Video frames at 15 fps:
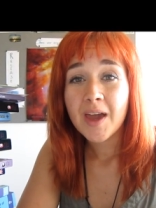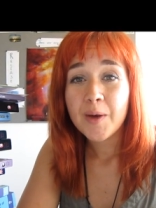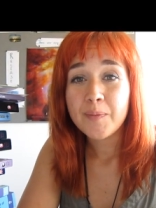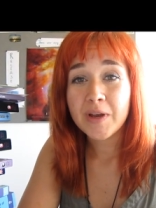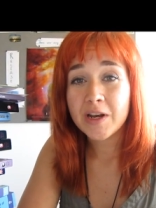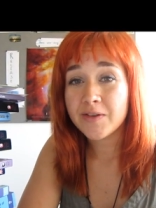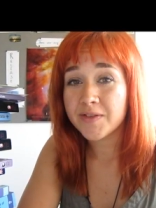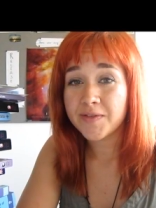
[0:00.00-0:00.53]

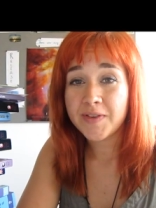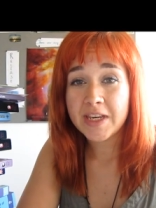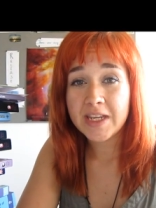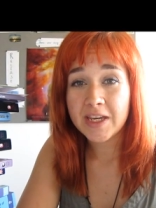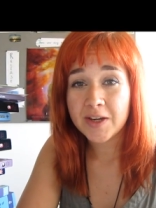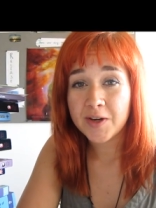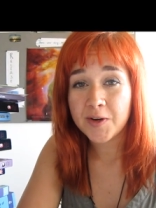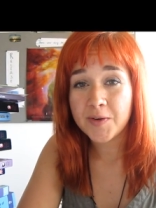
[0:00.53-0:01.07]
below the
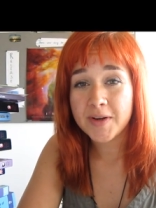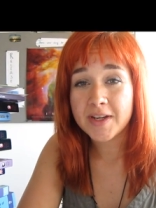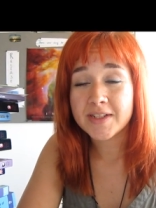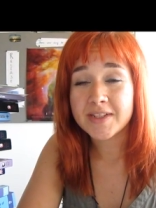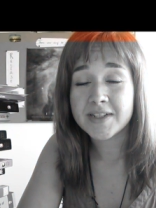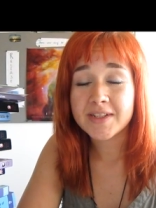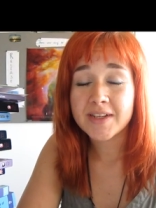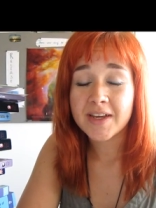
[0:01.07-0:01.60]
video
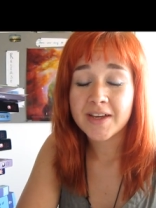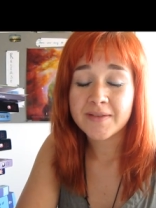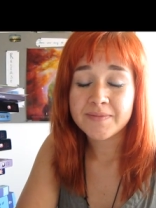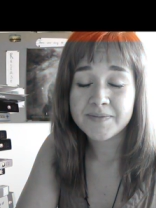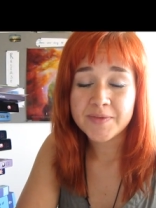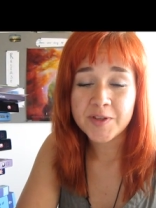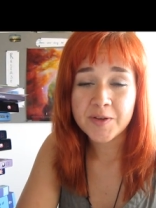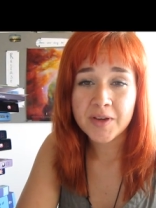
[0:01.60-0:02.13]
and
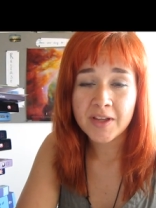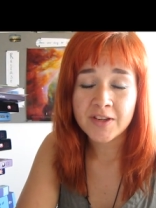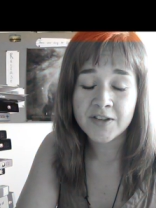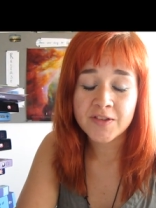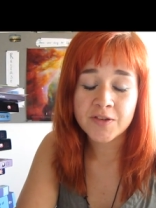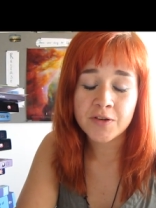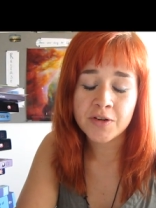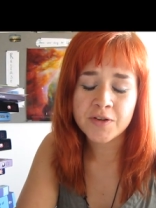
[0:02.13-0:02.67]
um, you can
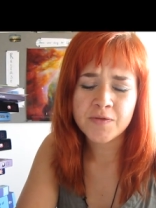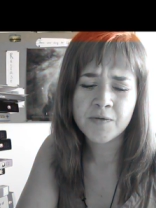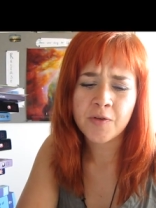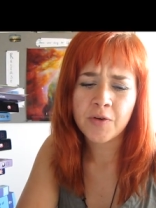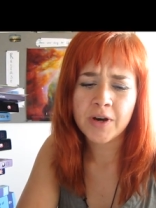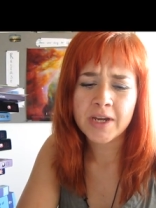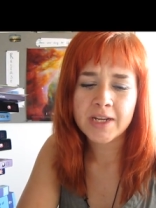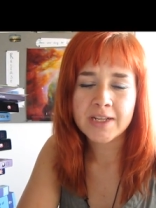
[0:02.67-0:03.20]
search
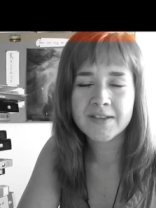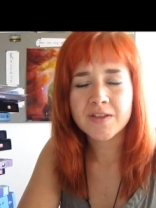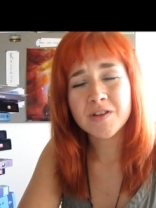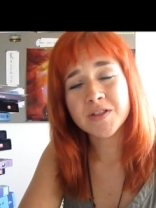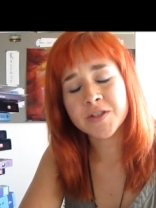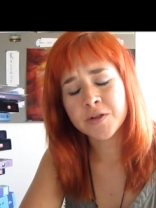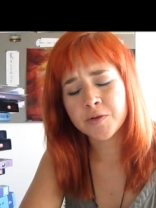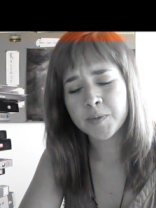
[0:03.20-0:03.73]
for it. It's
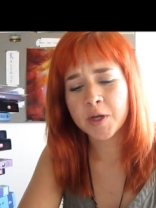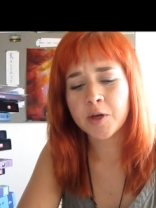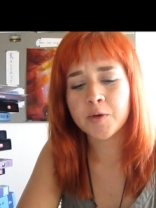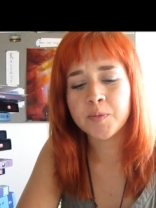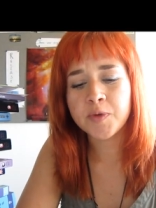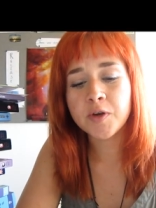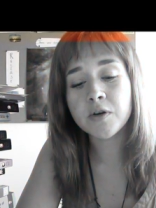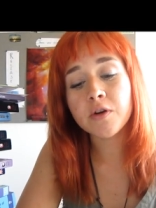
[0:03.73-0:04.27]
also on my
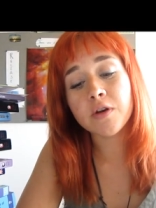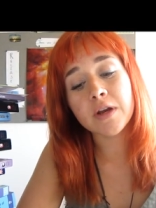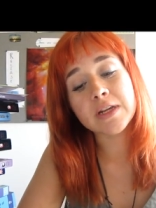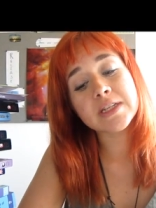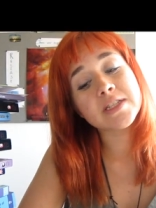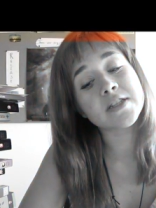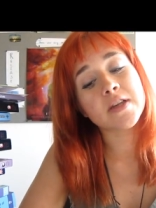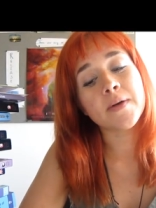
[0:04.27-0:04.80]
computer
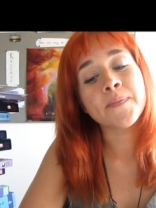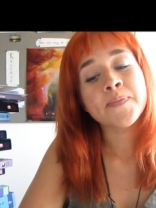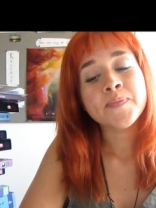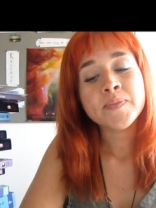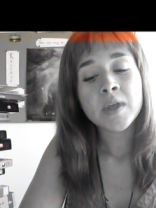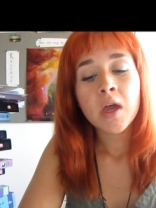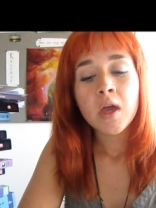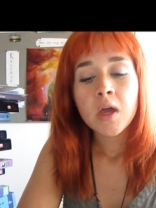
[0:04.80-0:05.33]
and it's a
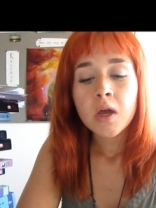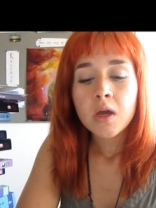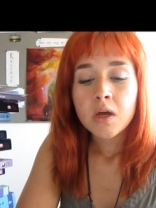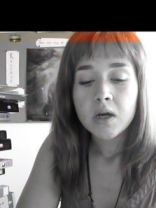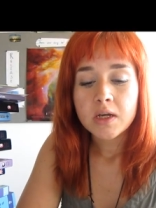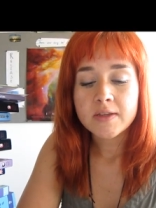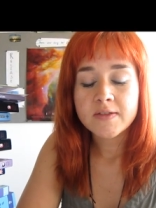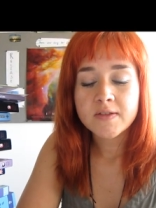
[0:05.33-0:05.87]

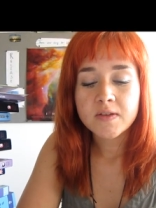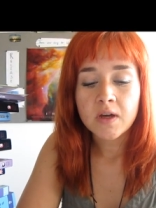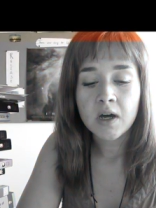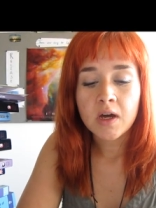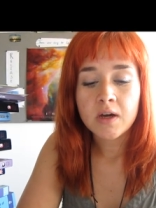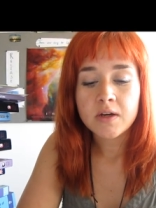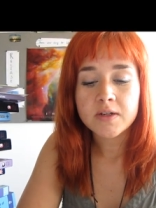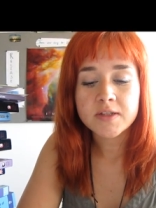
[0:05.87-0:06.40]
it's
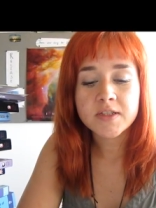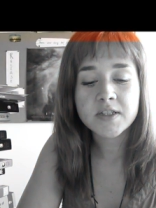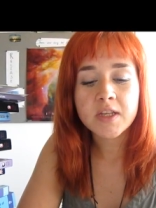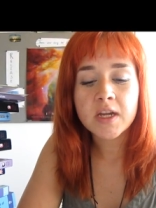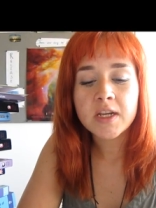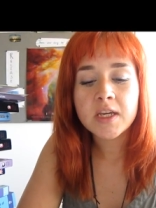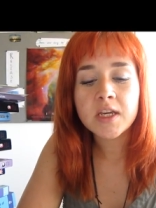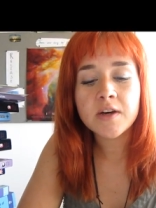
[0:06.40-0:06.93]
a
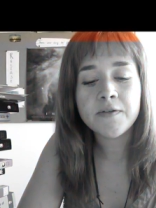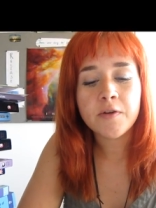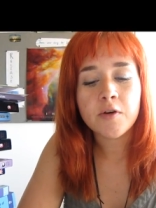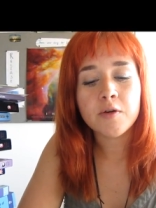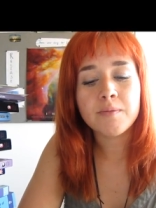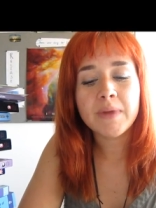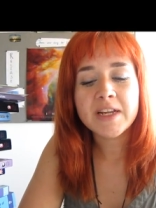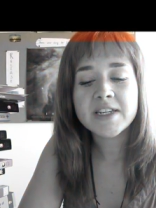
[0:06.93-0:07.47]
study of
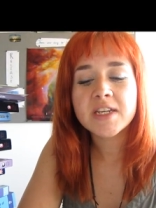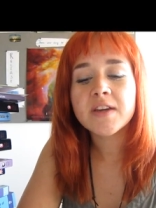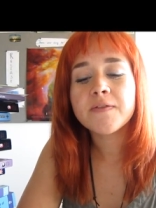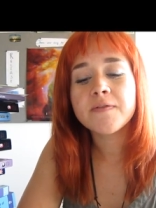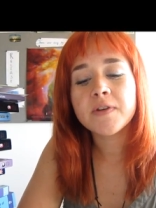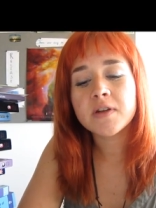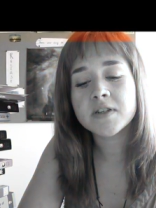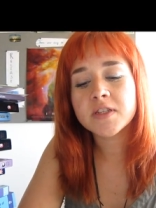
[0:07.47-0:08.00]
Hermetic
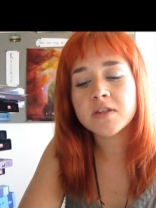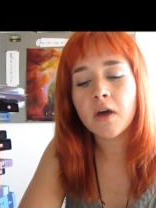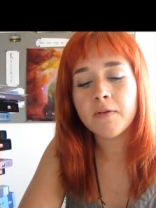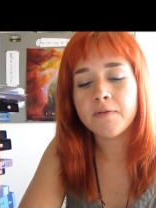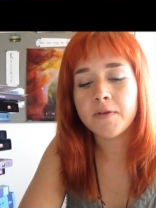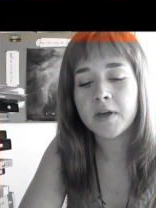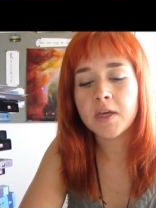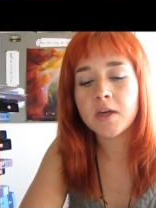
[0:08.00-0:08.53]

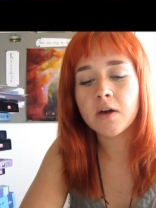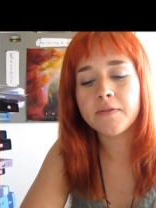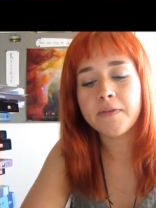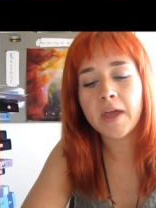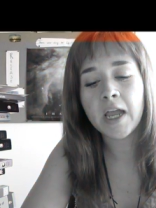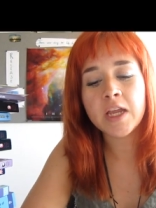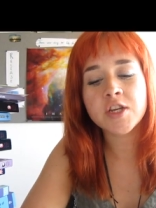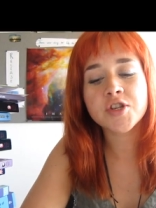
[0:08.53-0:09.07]
philosophy of
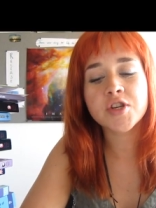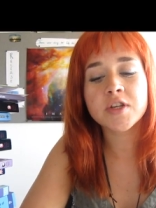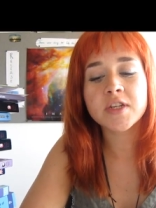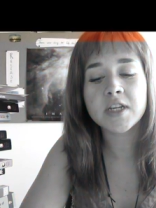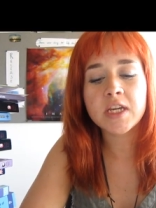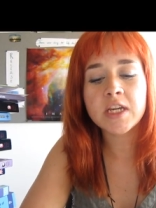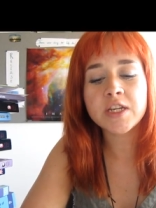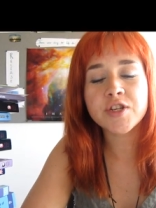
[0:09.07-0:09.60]

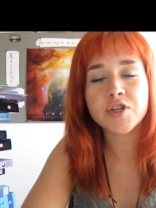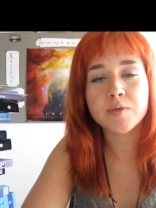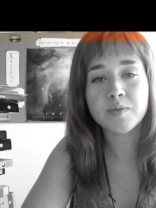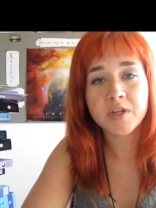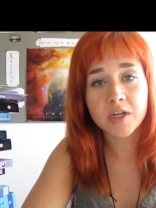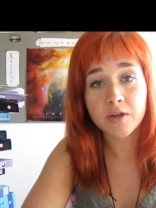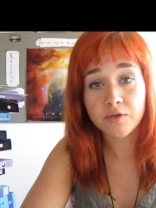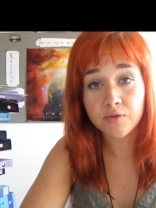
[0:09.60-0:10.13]
ancient
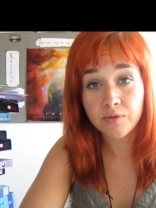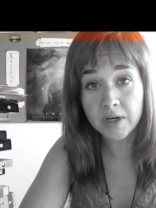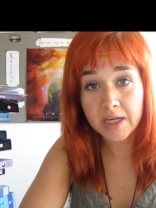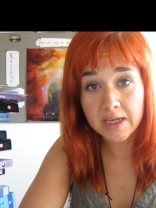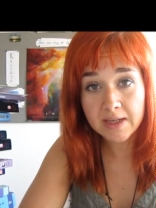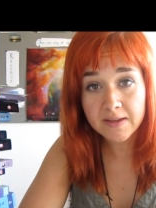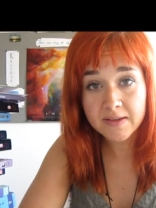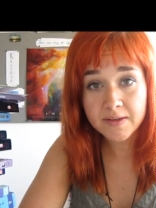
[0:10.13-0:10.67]
Egypt and
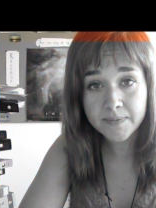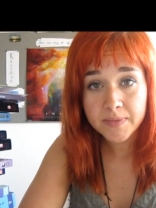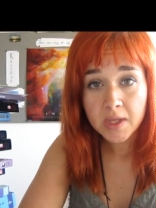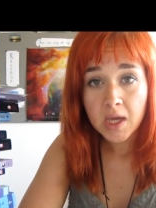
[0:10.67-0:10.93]
Greece.